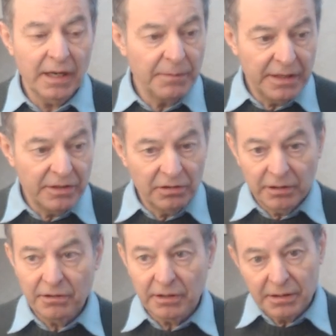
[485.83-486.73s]
I mean, it
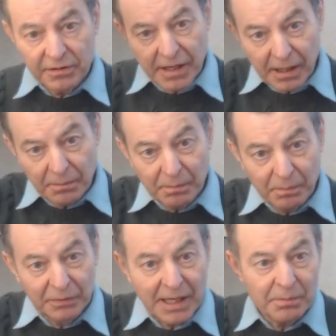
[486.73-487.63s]
literally was like a
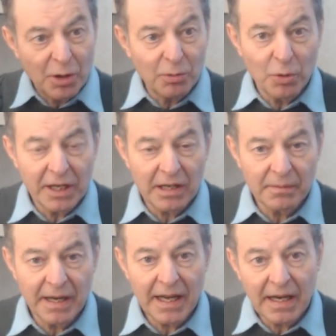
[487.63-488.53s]
light bulb went out of
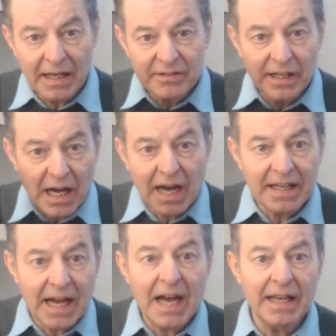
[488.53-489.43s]
my head. I said, I
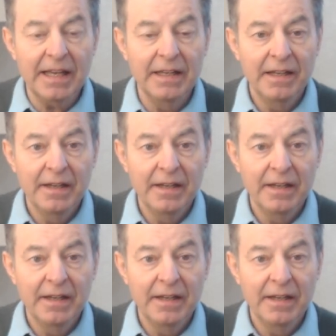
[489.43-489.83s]
got it.